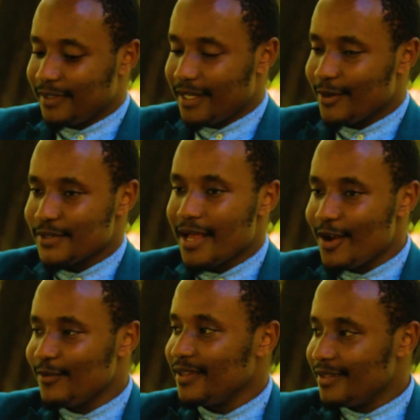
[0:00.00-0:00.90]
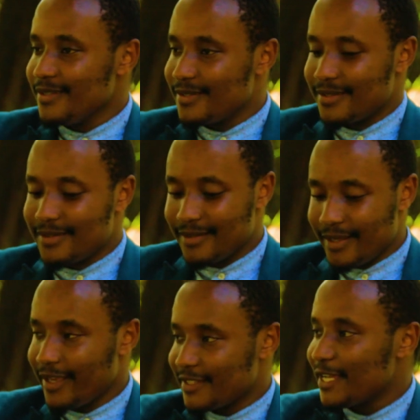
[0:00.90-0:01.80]
I was having this
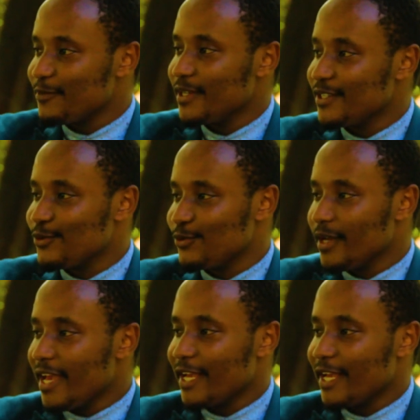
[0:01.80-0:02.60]
excitement to